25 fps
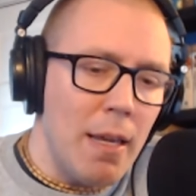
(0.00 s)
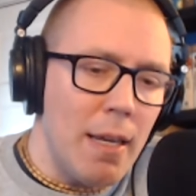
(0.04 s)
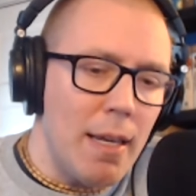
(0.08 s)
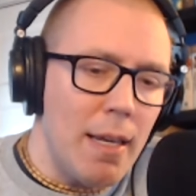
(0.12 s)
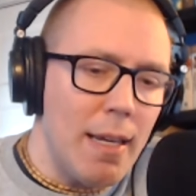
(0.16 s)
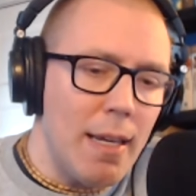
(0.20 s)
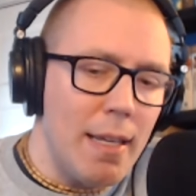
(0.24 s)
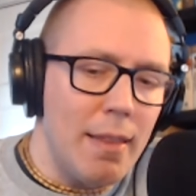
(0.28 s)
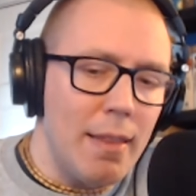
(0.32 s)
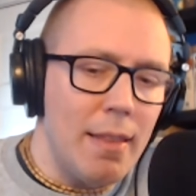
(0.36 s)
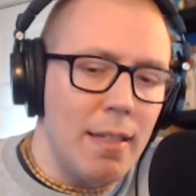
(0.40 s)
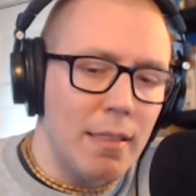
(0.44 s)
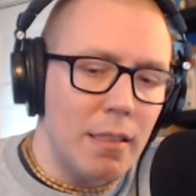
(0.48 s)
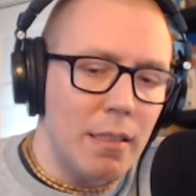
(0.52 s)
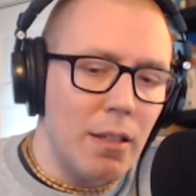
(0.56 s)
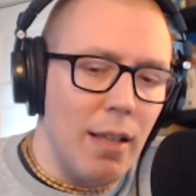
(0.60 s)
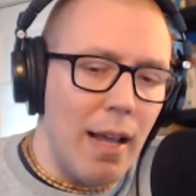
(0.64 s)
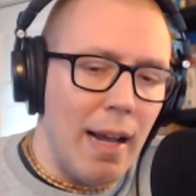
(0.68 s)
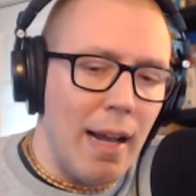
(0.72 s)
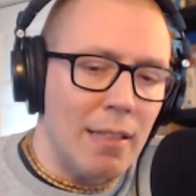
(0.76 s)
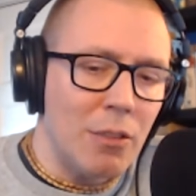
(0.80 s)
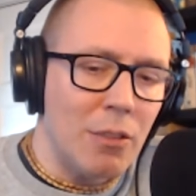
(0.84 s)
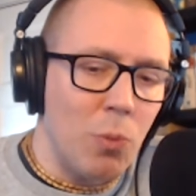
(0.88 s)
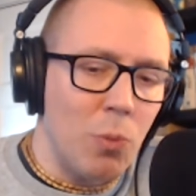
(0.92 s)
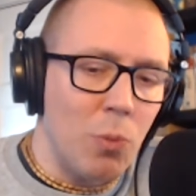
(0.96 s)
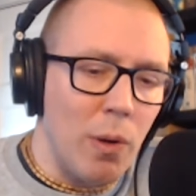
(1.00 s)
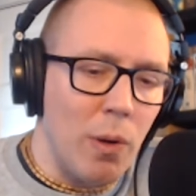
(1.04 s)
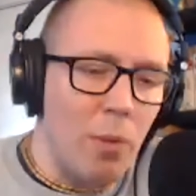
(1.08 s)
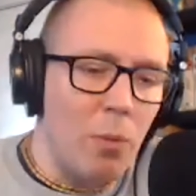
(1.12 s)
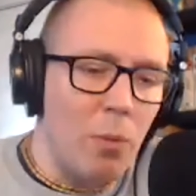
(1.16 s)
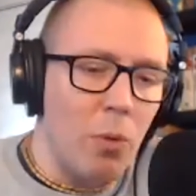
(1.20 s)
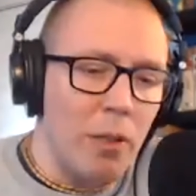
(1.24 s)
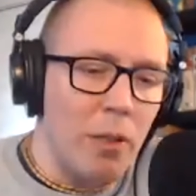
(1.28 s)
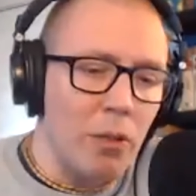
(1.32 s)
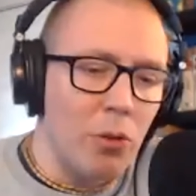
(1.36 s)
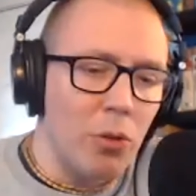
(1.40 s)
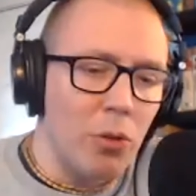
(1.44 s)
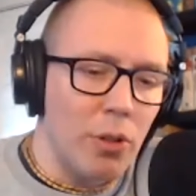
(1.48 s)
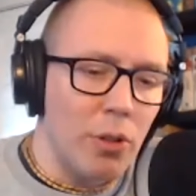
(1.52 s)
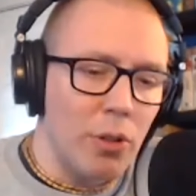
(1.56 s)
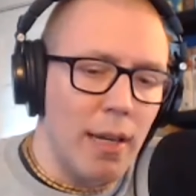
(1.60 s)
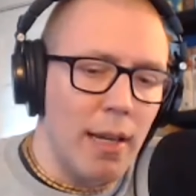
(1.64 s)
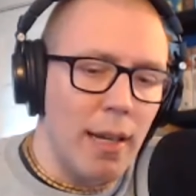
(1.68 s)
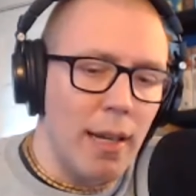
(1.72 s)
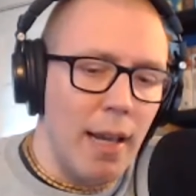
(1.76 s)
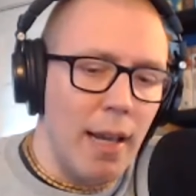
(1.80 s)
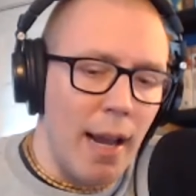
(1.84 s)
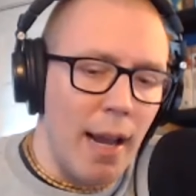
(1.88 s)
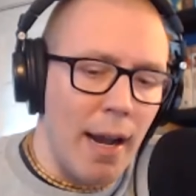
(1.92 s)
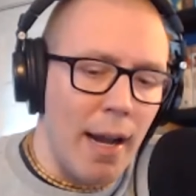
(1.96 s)
In this class, we will be
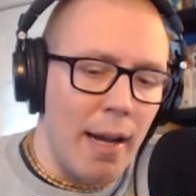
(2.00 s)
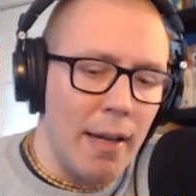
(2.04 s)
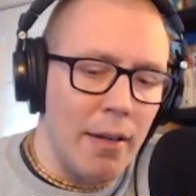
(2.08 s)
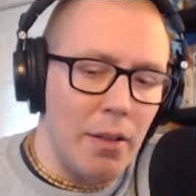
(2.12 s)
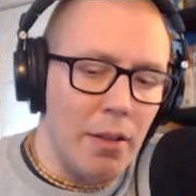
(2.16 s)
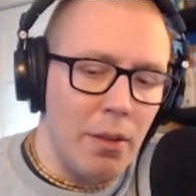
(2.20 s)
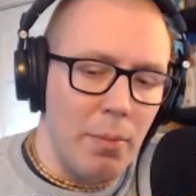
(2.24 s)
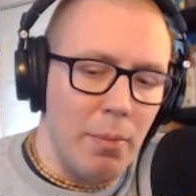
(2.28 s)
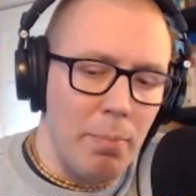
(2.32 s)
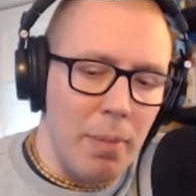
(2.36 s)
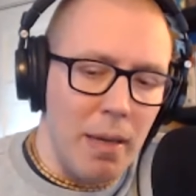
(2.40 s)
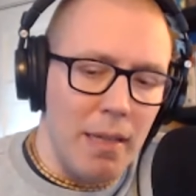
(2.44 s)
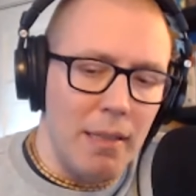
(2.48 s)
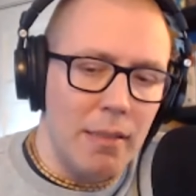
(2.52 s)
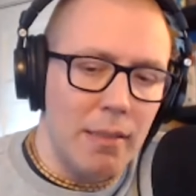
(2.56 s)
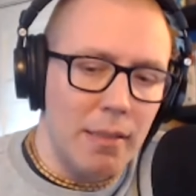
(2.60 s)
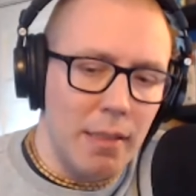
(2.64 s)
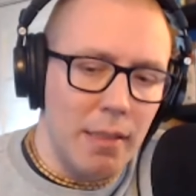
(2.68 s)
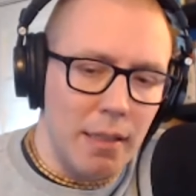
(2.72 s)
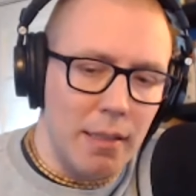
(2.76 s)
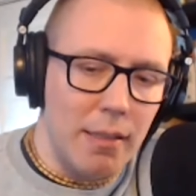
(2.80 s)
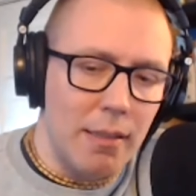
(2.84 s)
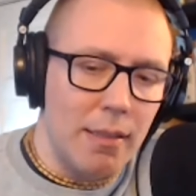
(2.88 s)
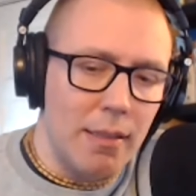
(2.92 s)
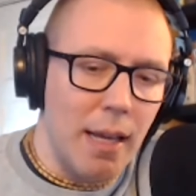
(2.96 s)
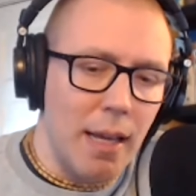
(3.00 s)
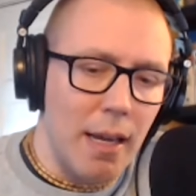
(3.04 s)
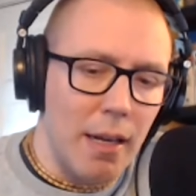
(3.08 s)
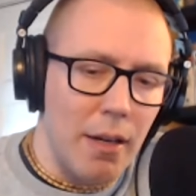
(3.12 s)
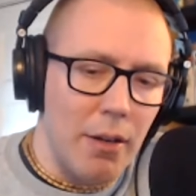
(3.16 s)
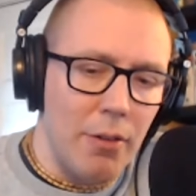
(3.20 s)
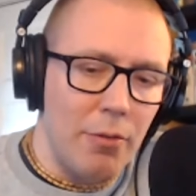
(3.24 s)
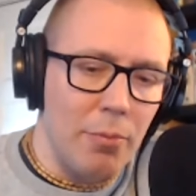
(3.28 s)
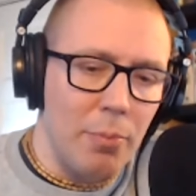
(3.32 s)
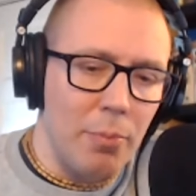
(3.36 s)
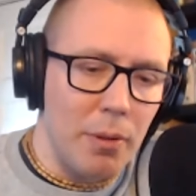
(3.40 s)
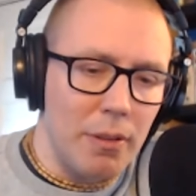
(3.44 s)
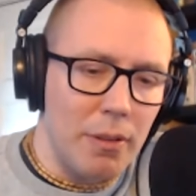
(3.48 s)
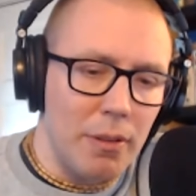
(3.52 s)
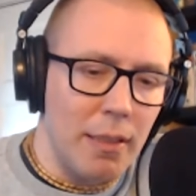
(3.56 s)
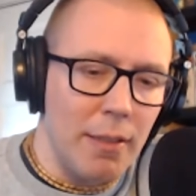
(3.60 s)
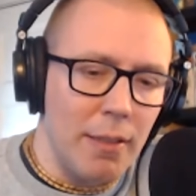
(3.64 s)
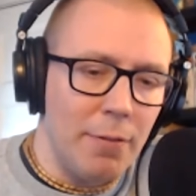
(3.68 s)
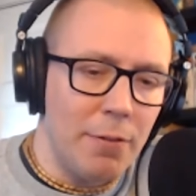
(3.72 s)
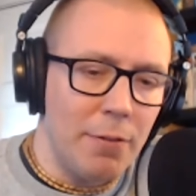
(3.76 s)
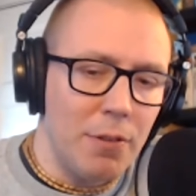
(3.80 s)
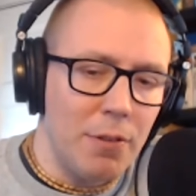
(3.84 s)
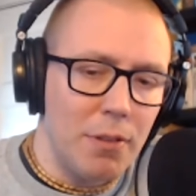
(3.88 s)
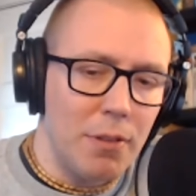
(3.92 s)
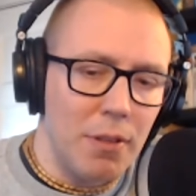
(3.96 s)
looking at the basic set of
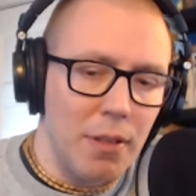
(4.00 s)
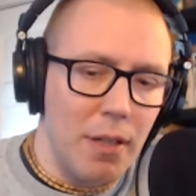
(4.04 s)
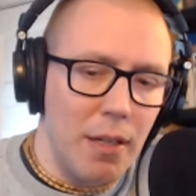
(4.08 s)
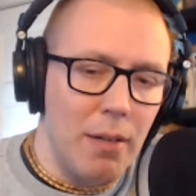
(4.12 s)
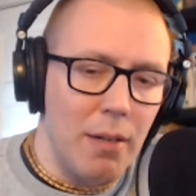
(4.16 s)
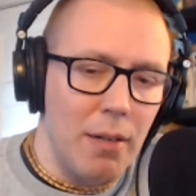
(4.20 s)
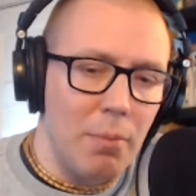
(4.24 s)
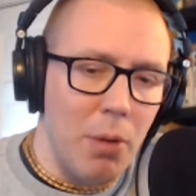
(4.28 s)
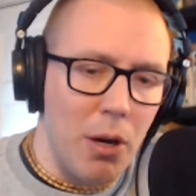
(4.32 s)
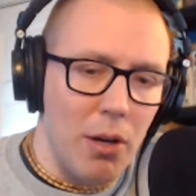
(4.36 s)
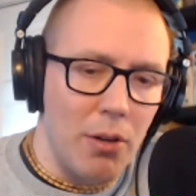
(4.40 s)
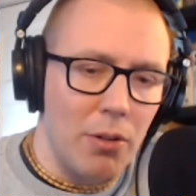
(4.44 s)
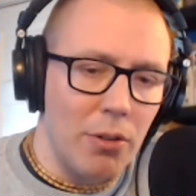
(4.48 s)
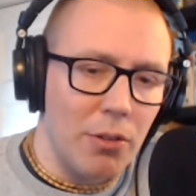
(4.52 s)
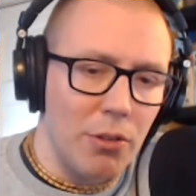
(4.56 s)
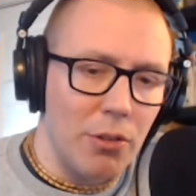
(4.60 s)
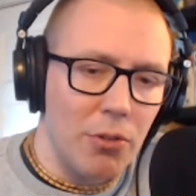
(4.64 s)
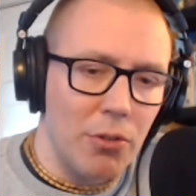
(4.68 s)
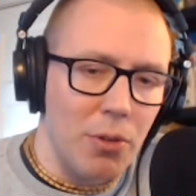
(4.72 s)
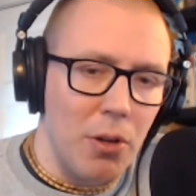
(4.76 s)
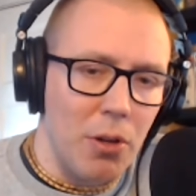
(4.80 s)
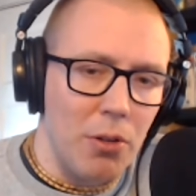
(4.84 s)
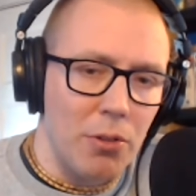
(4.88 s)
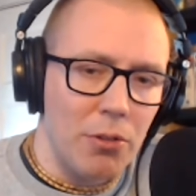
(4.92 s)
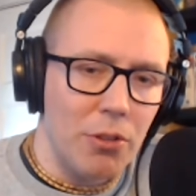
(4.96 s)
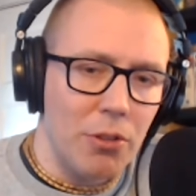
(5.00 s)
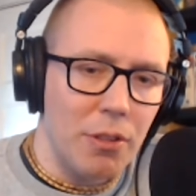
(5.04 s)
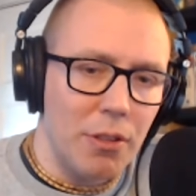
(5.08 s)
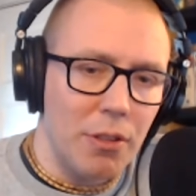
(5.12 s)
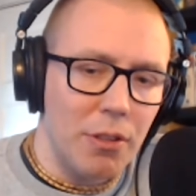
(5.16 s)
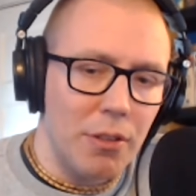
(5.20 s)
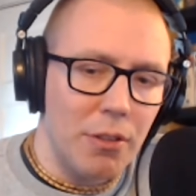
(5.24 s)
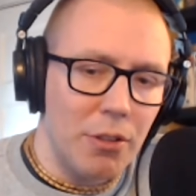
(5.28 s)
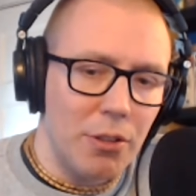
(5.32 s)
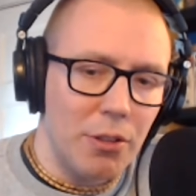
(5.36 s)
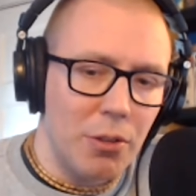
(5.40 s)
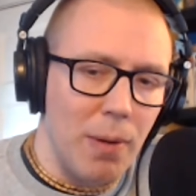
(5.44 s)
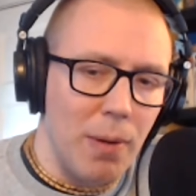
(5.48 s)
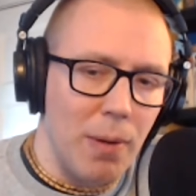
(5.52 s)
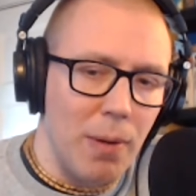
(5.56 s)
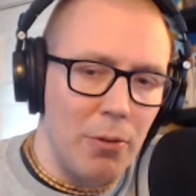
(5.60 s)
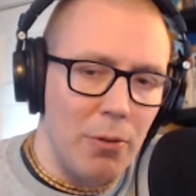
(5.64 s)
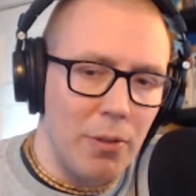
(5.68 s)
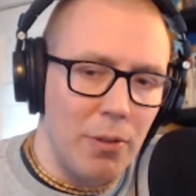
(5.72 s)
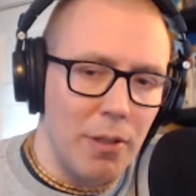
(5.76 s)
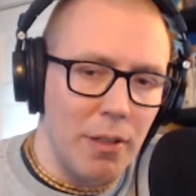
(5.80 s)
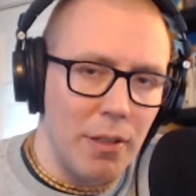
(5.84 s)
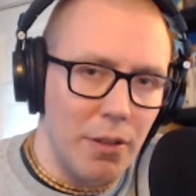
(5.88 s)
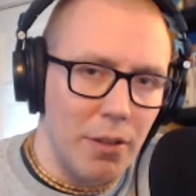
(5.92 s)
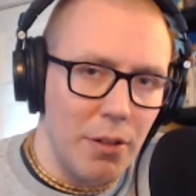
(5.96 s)
beliefs in modern astrology
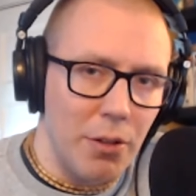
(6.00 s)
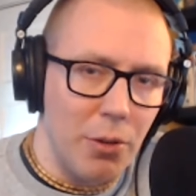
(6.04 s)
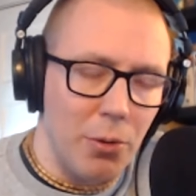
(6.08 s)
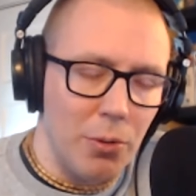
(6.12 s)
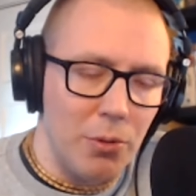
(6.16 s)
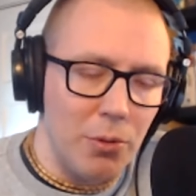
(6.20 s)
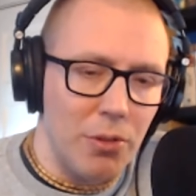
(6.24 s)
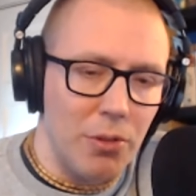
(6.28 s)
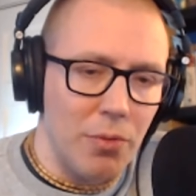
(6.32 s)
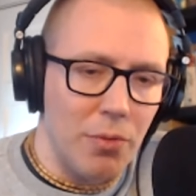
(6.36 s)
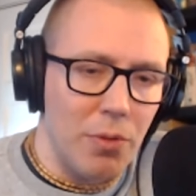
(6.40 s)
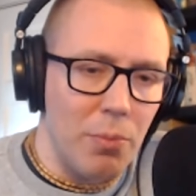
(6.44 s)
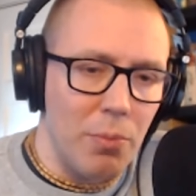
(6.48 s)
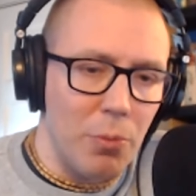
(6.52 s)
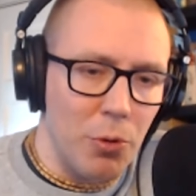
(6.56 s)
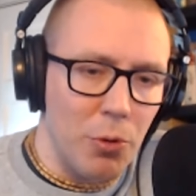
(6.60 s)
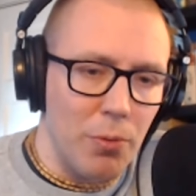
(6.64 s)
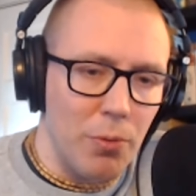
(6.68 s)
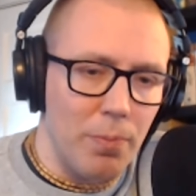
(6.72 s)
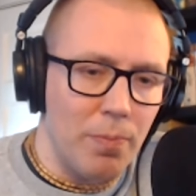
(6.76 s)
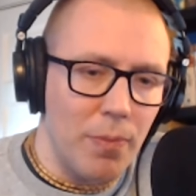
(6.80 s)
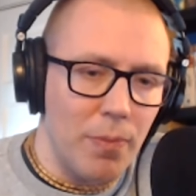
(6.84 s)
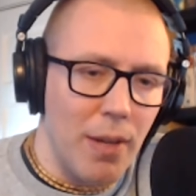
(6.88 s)
surrounding the nodes of the moon.